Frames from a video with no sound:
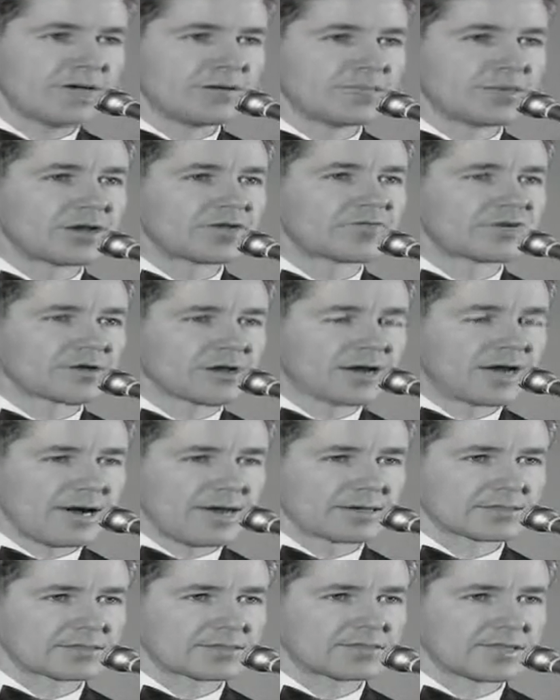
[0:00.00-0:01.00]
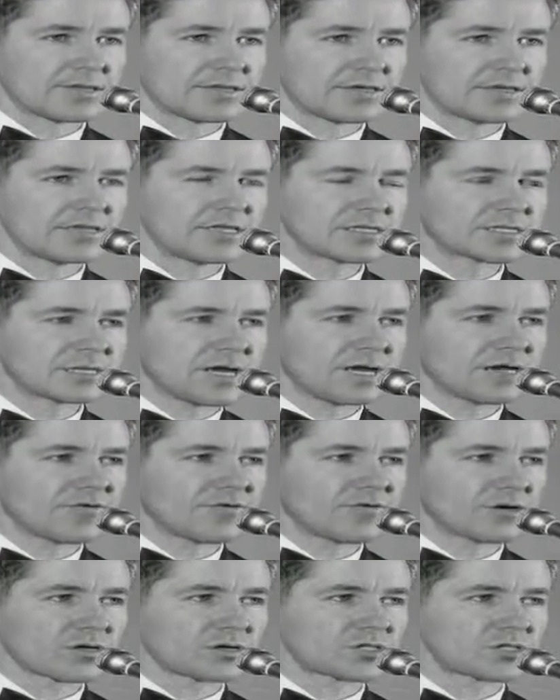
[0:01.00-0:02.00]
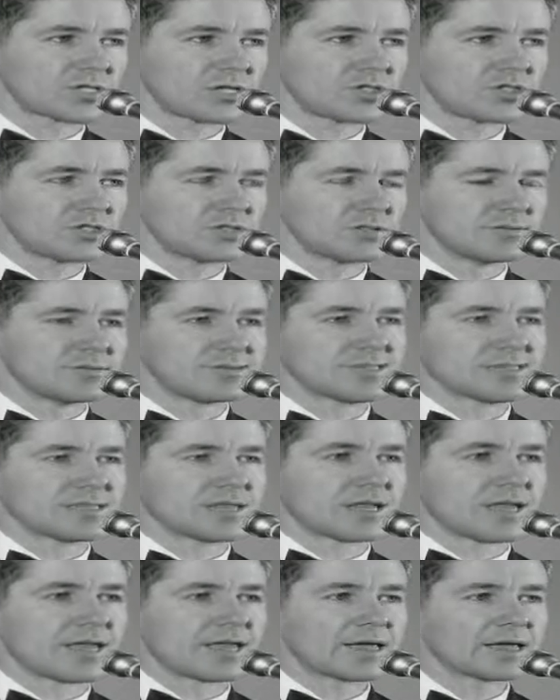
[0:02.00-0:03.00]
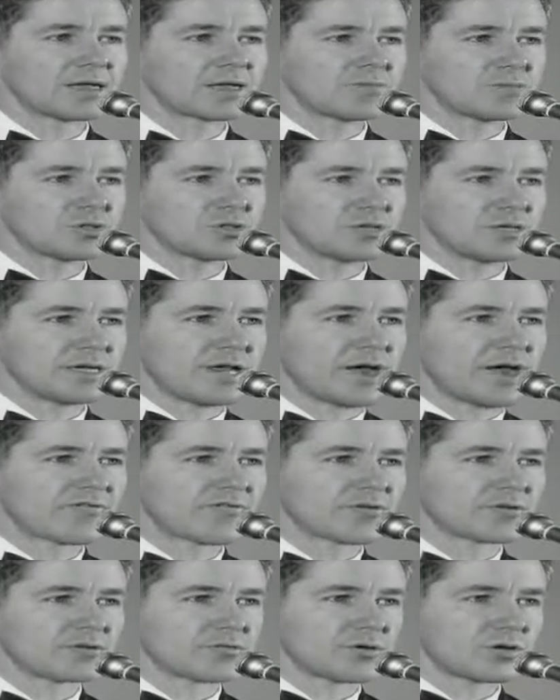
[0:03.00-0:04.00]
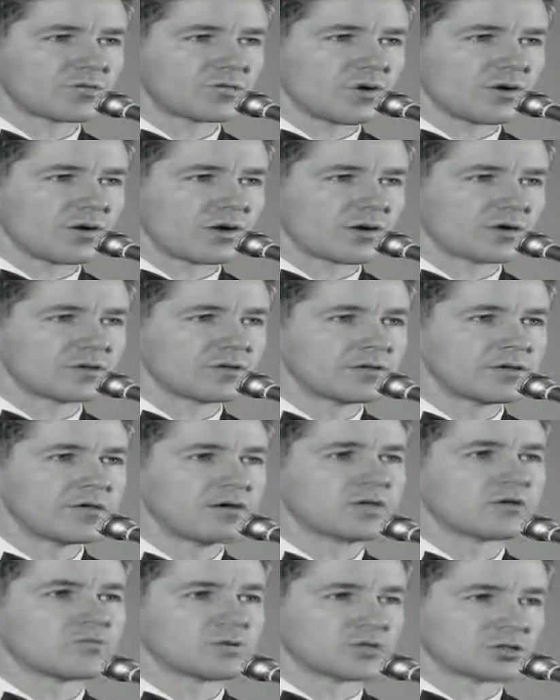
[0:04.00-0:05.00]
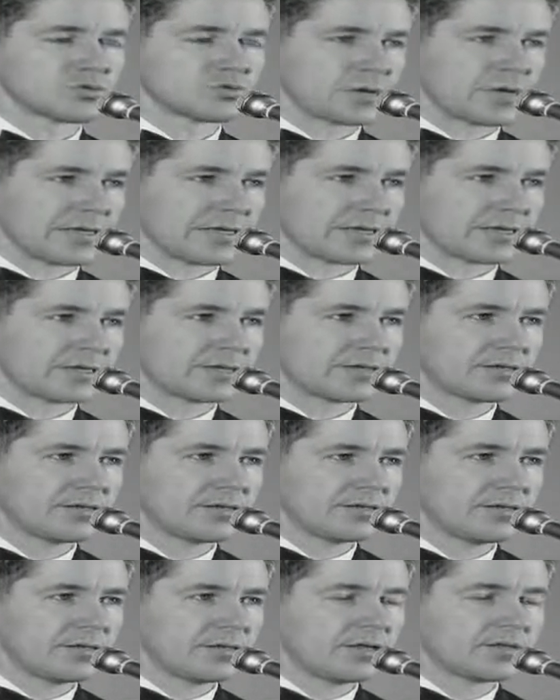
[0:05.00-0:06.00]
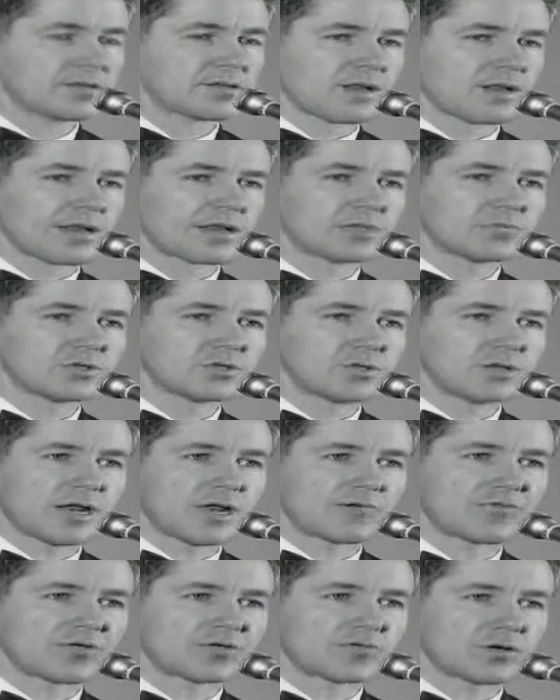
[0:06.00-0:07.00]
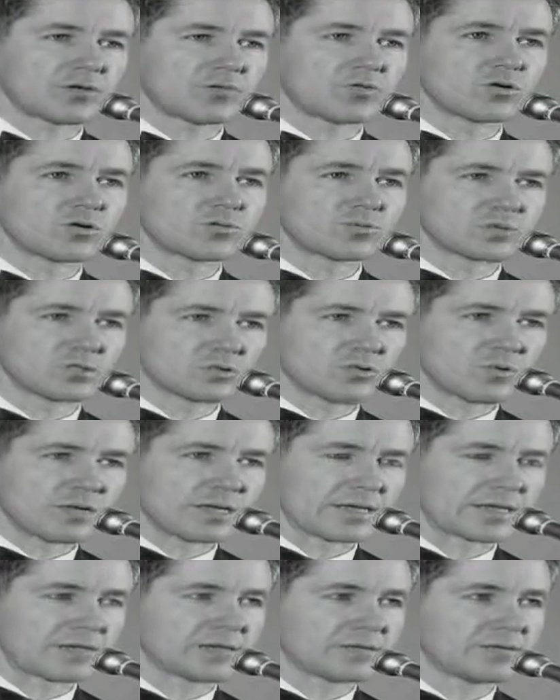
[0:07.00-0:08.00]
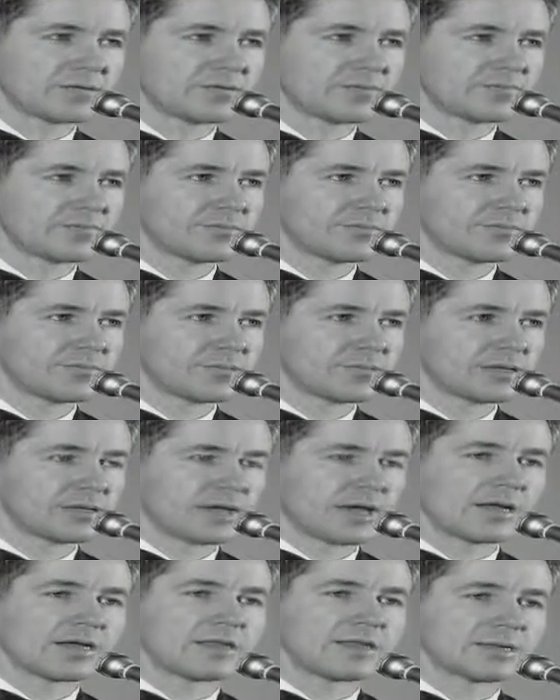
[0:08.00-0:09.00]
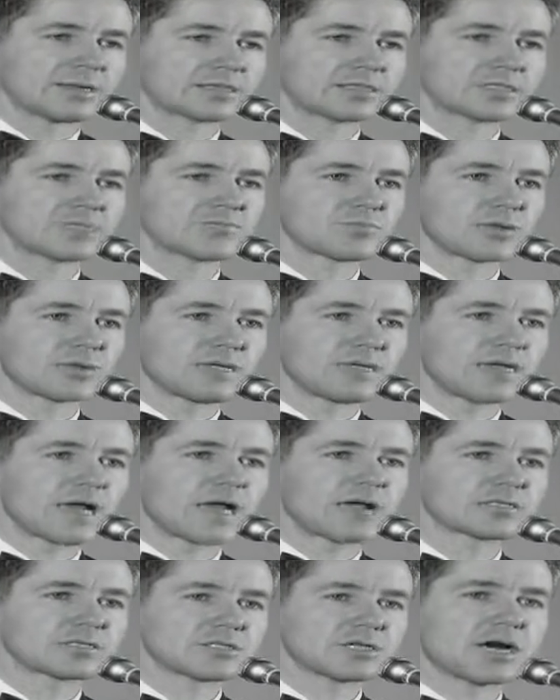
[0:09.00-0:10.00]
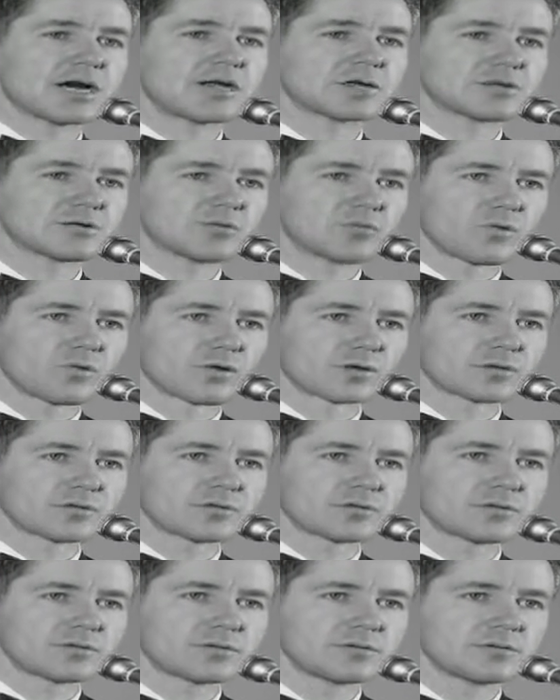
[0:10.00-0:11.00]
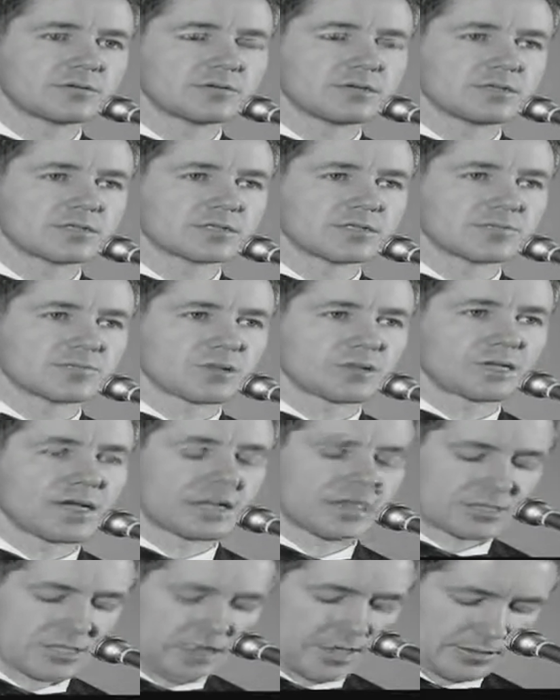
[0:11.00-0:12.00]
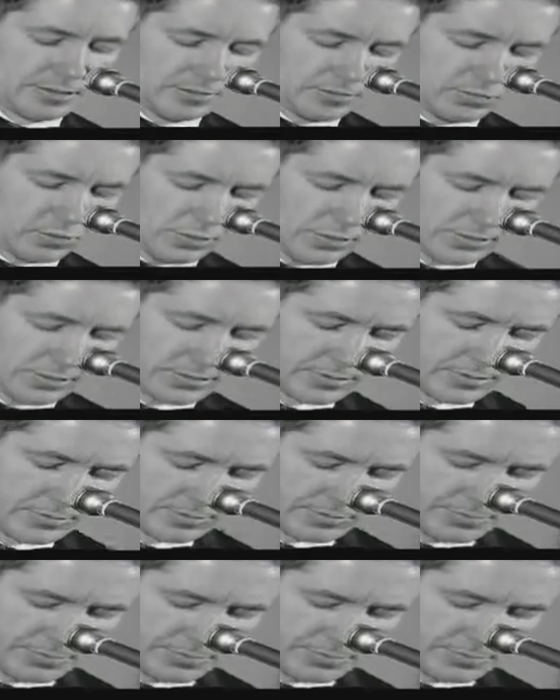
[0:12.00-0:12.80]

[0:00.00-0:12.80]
But he forgot that in this kind of organization, that the link between effort and reward was weak. The link between effort and reward was weak, and it simply has not worked. It simply has not worked.